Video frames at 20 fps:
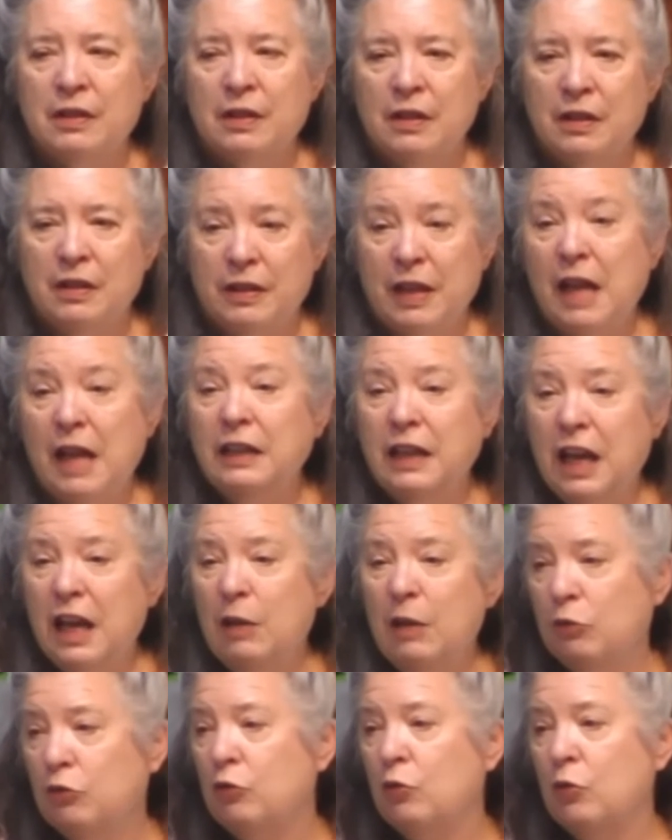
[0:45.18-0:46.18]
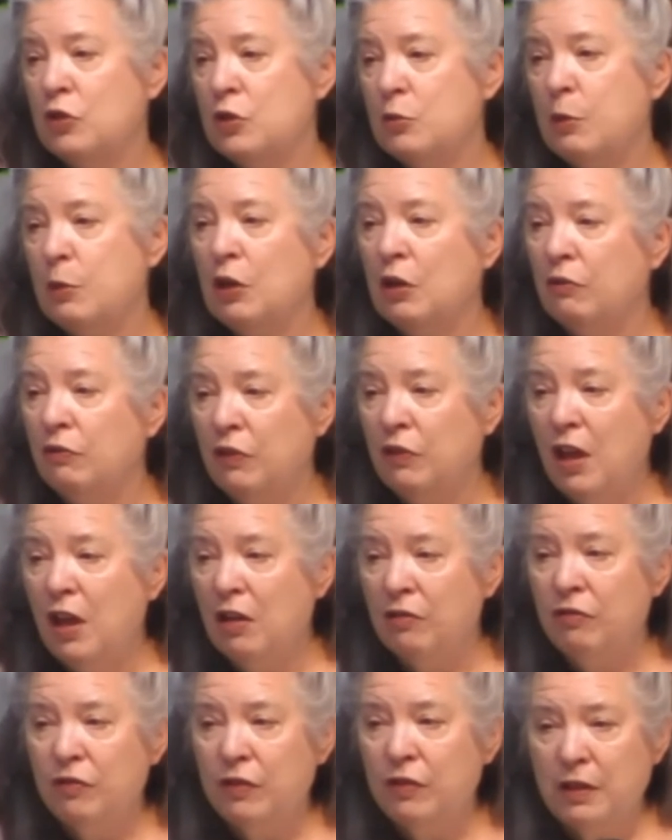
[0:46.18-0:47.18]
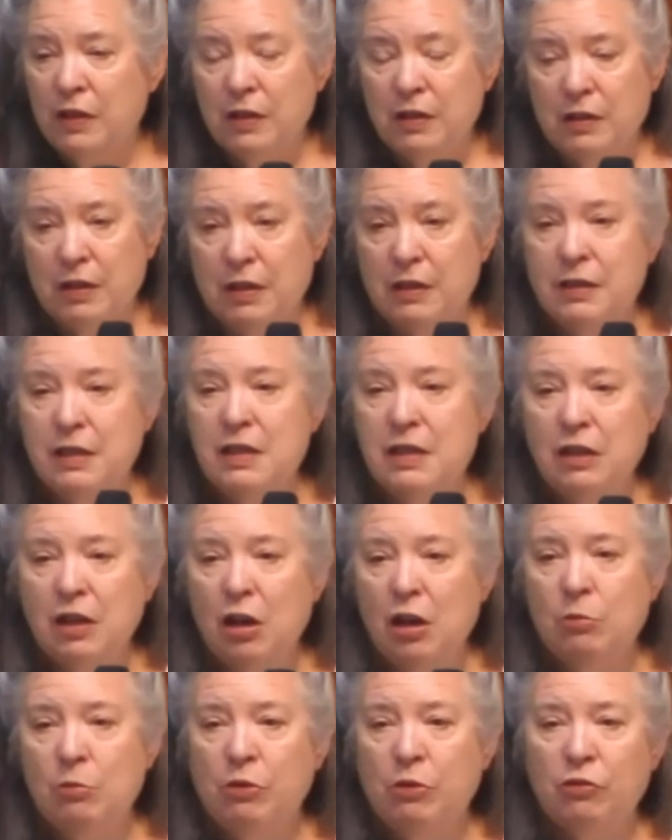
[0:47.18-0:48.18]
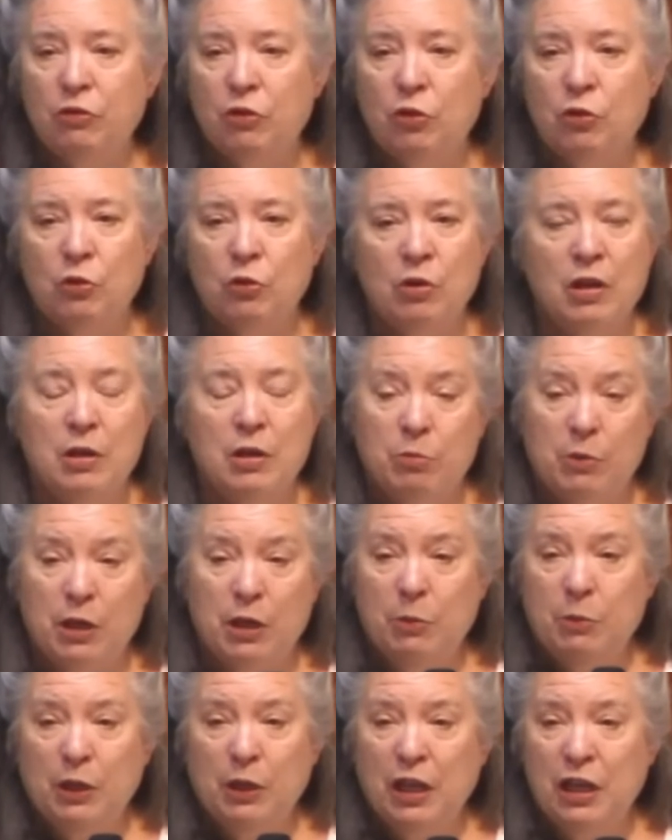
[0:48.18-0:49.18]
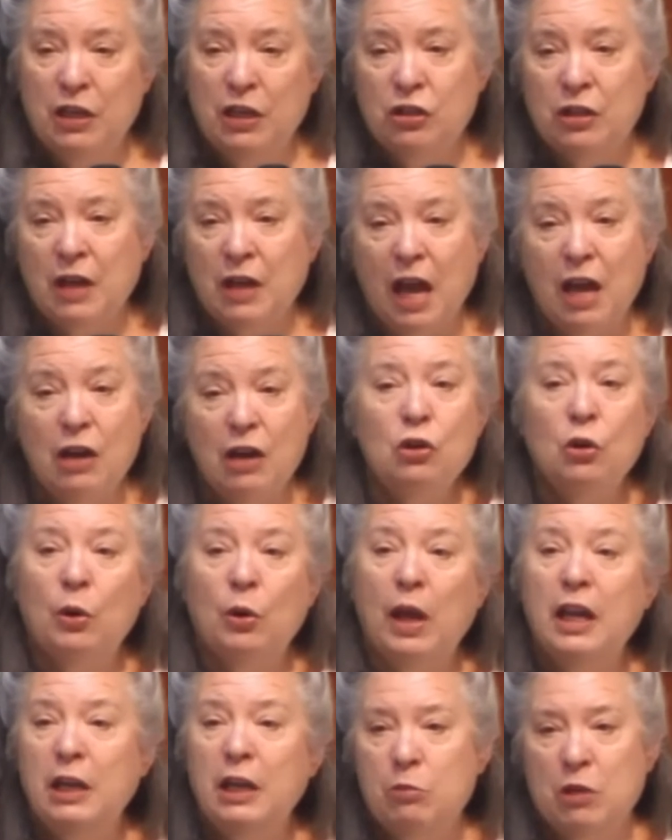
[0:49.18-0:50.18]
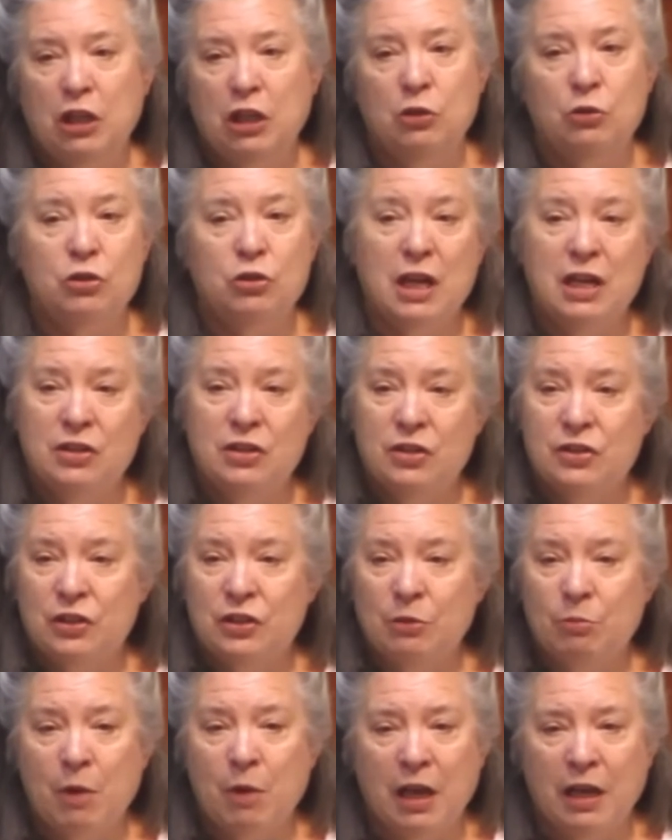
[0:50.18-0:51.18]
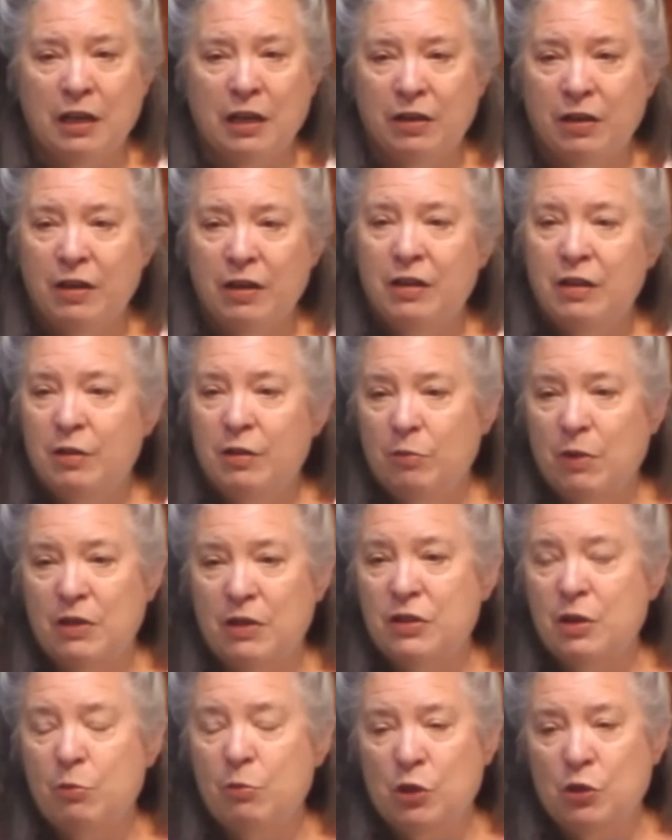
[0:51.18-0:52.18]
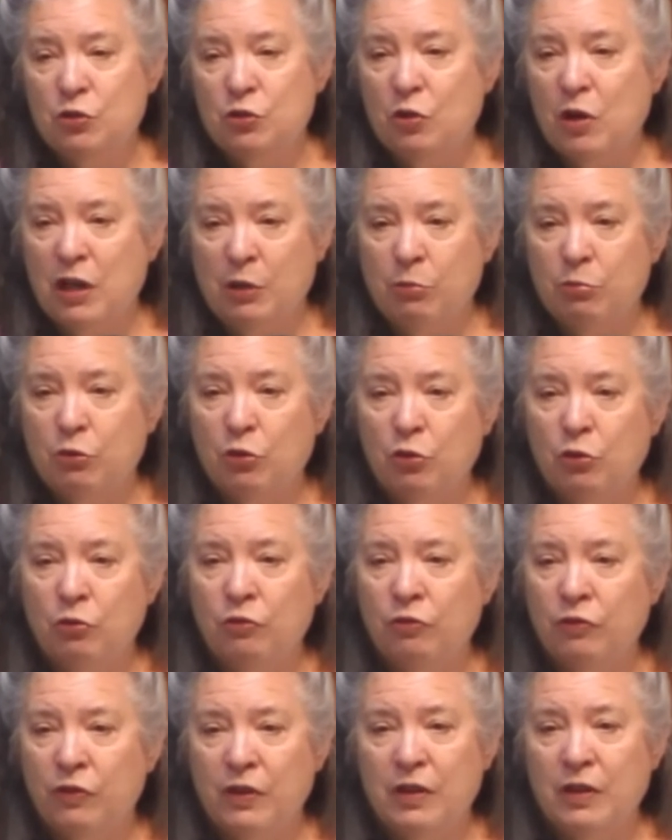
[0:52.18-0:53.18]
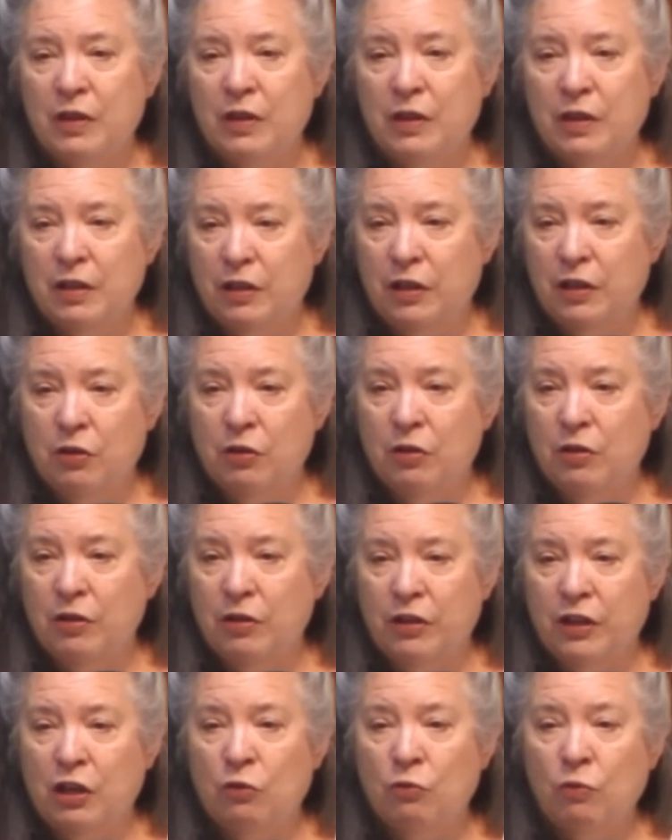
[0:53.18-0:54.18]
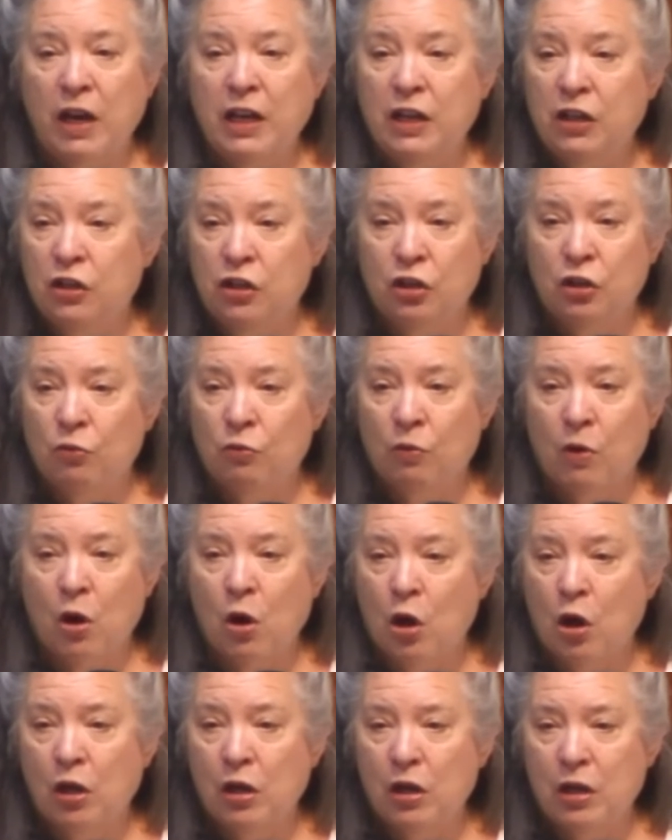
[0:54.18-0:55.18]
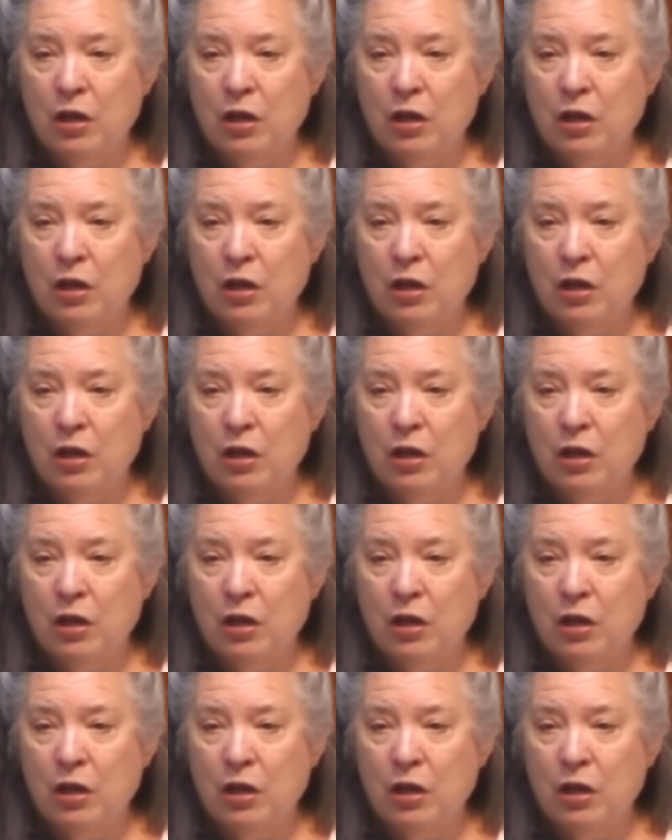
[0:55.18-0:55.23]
That came through a spirit of love. It didn't come through manipulation. I don't know anybody who changes their mind by someone who's trying to prove they're, they're right and you're wrong.